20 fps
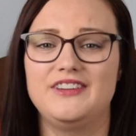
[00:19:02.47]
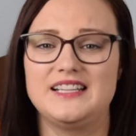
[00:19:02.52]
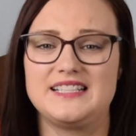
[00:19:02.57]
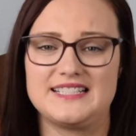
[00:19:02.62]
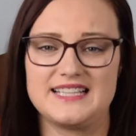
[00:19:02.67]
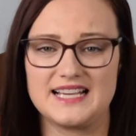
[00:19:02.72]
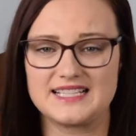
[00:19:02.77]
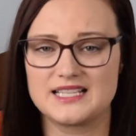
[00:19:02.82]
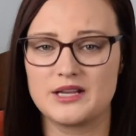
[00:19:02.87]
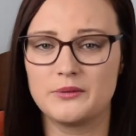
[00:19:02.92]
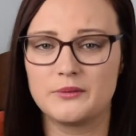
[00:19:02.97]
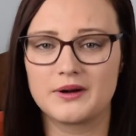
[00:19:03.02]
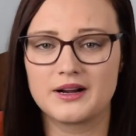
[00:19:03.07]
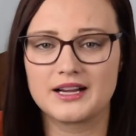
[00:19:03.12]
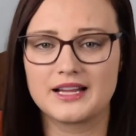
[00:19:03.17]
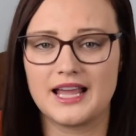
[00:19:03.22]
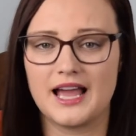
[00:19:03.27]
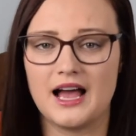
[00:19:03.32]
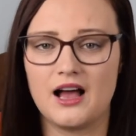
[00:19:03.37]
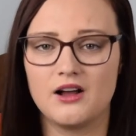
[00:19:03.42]
it doesn't
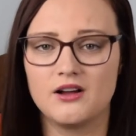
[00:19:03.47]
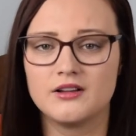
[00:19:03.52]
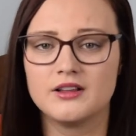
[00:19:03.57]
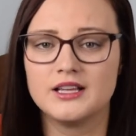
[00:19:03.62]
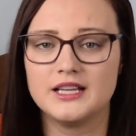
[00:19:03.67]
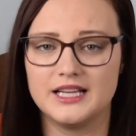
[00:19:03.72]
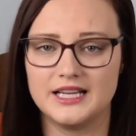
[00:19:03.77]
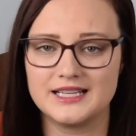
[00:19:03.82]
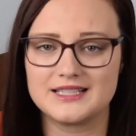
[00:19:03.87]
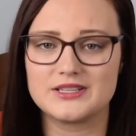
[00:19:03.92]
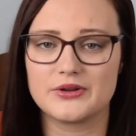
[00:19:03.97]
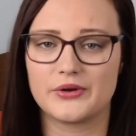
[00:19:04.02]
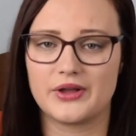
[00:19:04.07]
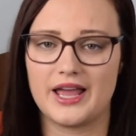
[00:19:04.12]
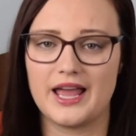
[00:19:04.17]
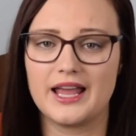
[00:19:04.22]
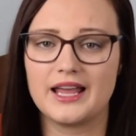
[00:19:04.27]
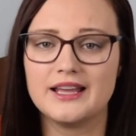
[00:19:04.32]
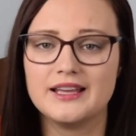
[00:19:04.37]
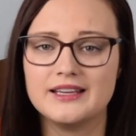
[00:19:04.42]
work out, it's
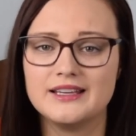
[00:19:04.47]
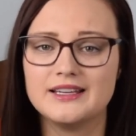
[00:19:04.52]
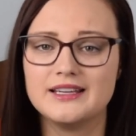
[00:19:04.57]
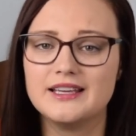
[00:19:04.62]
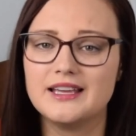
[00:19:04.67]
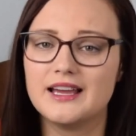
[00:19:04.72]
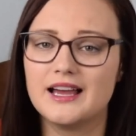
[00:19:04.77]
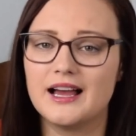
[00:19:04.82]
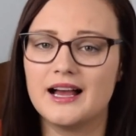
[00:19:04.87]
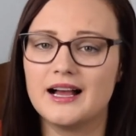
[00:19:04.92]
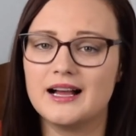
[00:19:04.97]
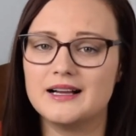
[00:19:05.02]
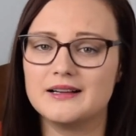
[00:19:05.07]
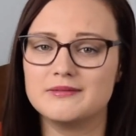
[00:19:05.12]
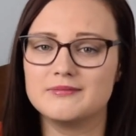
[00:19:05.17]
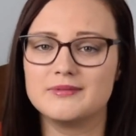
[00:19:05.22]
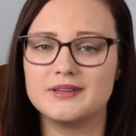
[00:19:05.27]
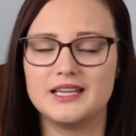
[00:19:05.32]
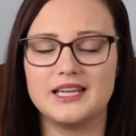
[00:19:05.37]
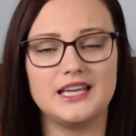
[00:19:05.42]
okay.
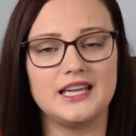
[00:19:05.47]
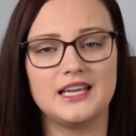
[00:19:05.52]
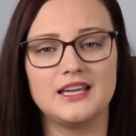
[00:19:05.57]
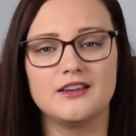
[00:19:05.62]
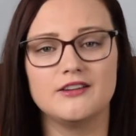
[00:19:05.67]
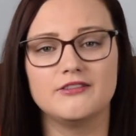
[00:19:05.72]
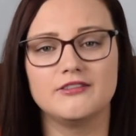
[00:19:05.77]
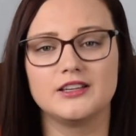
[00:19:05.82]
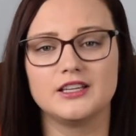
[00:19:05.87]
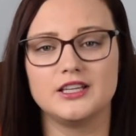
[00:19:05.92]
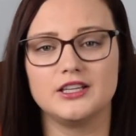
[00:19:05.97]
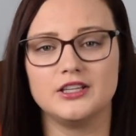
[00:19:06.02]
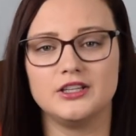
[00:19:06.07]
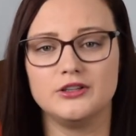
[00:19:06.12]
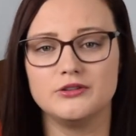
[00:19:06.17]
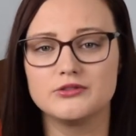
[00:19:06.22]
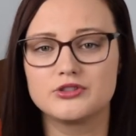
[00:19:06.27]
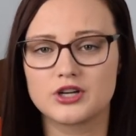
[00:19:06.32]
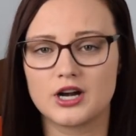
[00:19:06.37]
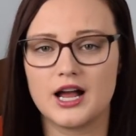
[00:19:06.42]
If
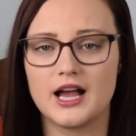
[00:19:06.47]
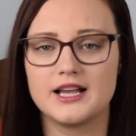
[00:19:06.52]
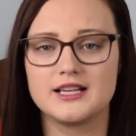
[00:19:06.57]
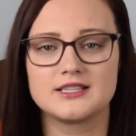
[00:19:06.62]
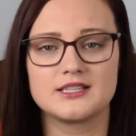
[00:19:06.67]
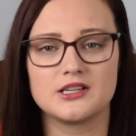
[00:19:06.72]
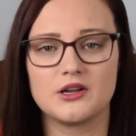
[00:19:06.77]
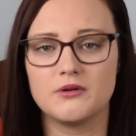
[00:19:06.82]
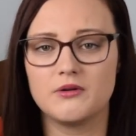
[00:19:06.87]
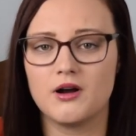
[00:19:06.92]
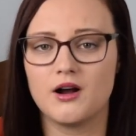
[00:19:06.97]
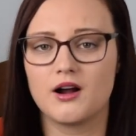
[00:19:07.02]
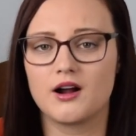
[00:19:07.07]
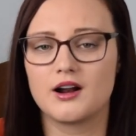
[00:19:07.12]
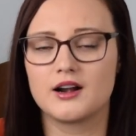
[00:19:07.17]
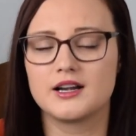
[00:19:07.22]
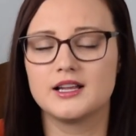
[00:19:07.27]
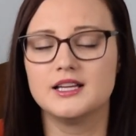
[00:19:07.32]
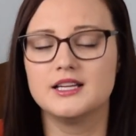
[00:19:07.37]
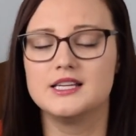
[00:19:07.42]
you try so
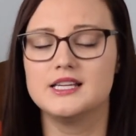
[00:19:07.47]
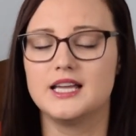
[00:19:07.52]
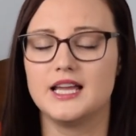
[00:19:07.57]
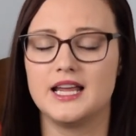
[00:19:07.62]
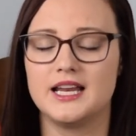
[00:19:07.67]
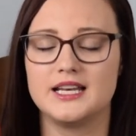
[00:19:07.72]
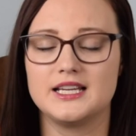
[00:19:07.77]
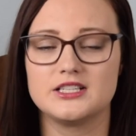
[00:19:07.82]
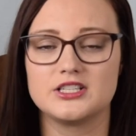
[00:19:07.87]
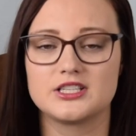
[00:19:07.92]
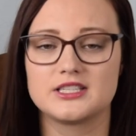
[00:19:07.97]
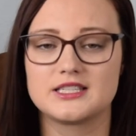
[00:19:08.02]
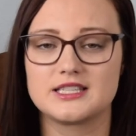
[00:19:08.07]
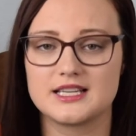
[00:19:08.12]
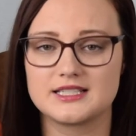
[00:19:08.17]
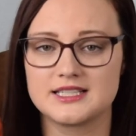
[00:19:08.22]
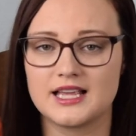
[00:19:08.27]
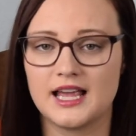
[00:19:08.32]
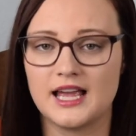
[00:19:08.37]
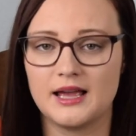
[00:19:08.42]
hard and it just
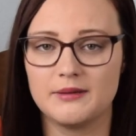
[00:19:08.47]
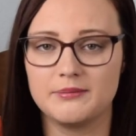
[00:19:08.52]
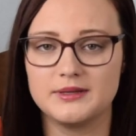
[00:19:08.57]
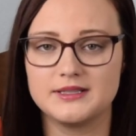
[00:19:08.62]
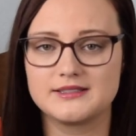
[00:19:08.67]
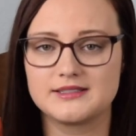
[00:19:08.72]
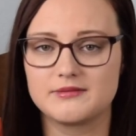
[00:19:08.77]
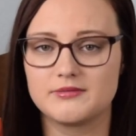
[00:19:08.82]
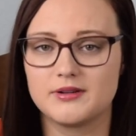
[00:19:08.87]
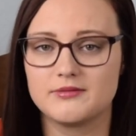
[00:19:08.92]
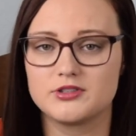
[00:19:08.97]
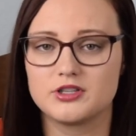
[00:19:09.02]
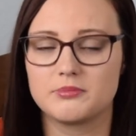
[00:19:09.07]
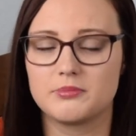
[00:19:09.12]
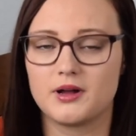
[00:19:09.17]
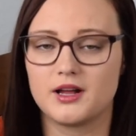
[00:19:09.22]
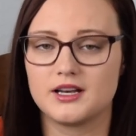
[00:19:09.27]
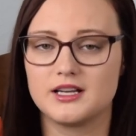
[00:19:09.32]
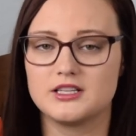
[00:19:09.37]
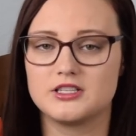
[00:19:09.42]
doesn't happen, sometimes your
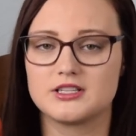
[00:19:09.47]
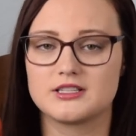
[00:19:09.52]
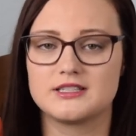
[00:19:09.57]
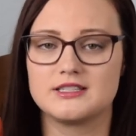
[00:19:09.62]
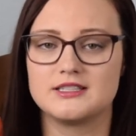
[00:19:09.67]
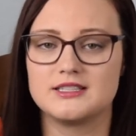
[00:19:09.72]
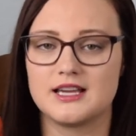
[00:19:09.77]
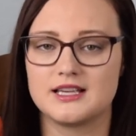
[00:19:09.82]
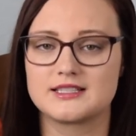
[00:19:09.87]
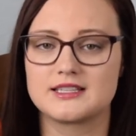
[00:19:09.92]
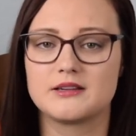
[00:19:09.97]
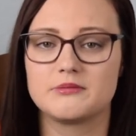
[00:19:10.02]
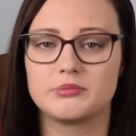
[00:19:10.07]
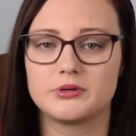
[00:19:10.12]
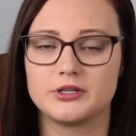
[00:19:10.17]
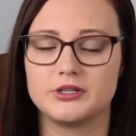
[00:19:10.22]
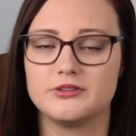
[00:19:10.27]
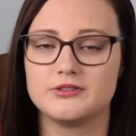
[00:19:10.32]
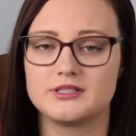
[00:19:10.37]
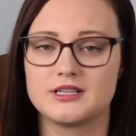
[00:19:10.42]
body just doesn't
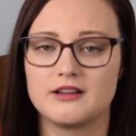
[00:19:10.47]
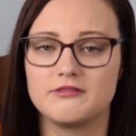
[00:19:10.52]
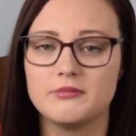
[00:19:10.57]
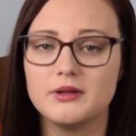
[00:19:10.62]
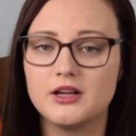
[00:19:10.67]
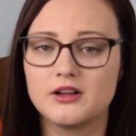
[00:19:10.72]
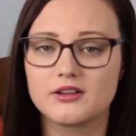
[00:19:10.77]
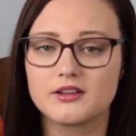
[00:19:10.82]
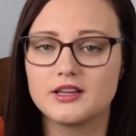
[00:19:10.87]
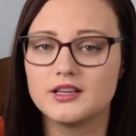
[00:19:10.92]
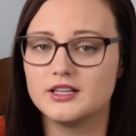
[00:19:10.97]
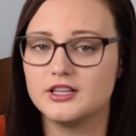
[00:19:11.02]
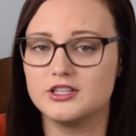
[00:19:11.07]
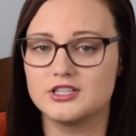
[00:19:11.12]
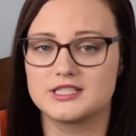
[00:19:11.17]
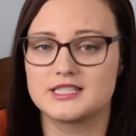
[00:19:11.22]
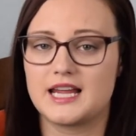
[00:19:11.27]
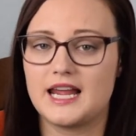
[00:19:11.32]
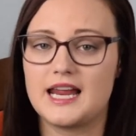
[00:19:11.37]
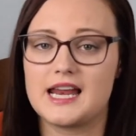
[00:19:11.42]
produce enough milk. You
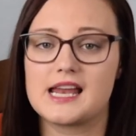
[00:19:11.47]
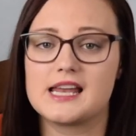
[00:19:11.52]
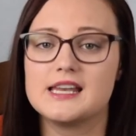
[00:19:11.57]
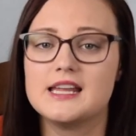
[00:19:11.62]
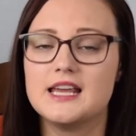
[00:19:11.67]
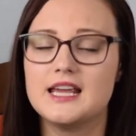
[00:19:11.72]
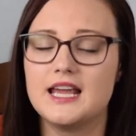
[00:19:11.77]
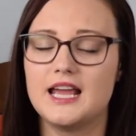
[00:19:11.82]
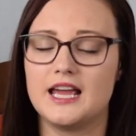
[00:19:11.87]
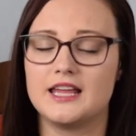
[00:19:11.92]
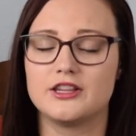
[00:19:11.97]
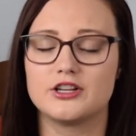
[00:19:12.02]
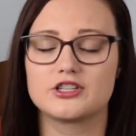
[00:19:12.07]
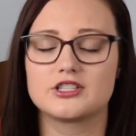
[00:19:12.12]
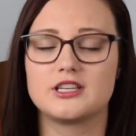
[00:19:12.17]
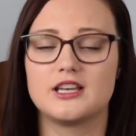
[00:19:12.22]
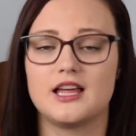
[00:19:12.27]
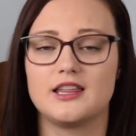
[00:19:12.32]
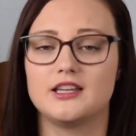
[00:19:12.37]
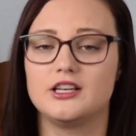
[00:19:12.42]
just can't. And
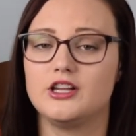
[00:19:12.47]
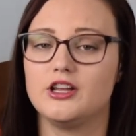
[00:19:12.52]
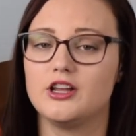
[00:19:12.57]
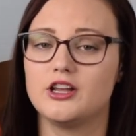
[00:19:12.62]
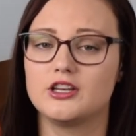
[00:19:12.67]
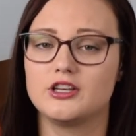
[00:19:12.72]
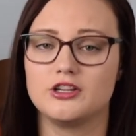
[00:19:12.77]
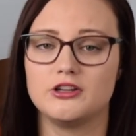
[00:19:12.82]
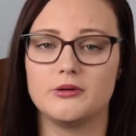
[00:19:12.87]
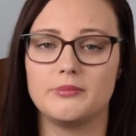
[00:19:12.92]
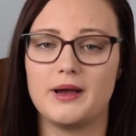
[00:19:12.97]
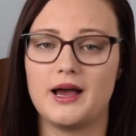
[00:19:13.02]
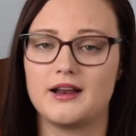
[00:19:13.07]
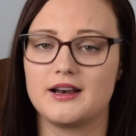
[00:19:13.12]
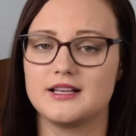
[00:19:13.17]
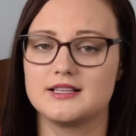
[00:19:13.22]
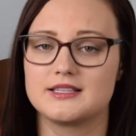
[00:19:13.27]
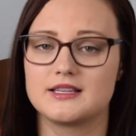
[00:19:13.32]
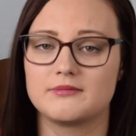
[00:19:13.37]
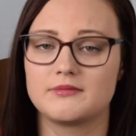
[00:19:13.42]
there's nothing you can do about
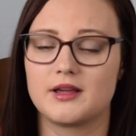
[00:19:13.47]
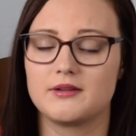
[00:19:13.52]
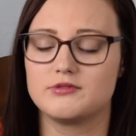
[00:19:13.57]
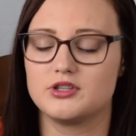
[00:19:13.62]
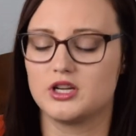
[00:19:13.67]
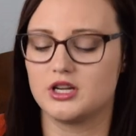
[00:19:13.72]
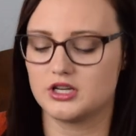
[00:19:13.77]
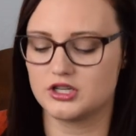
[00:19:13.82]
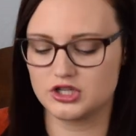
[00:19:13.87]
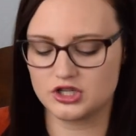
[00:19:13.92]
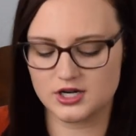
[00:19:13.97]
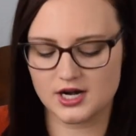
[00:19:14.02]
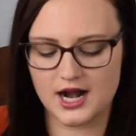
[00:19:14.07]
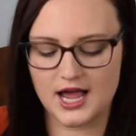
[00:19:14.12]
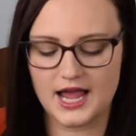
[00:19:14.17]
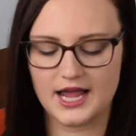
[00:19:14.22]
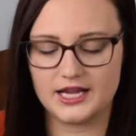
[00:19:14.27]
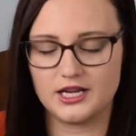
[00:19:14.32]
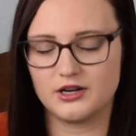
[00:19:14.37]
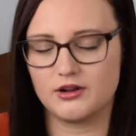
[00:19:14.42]
it. Sometimes you can
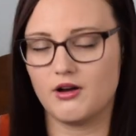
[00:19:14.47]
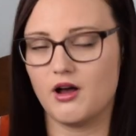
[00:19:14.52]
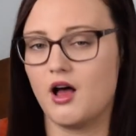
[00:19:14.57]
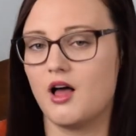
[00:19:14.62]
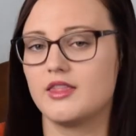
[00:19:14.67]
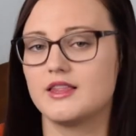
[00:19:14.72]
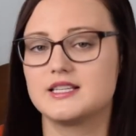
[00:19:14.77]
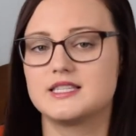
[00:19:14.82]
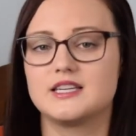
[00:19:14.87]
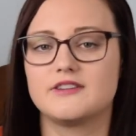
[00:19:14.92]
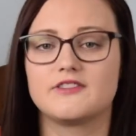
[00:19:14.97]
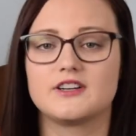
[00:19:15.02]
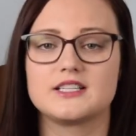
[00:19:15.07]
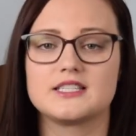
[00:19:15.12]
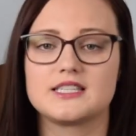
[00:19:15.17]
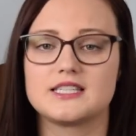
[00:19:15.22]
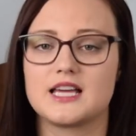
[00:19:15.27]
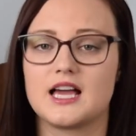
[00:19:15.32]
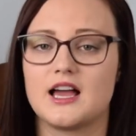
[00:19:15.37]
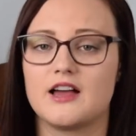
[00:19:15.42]
try, you know, all this different
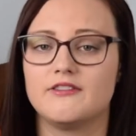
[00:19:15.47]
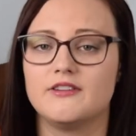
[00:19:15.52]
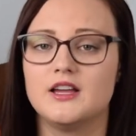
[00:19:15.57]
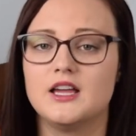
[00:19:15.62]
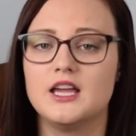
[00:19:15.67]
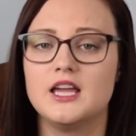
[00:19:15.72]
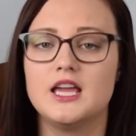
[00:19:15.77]
stuff.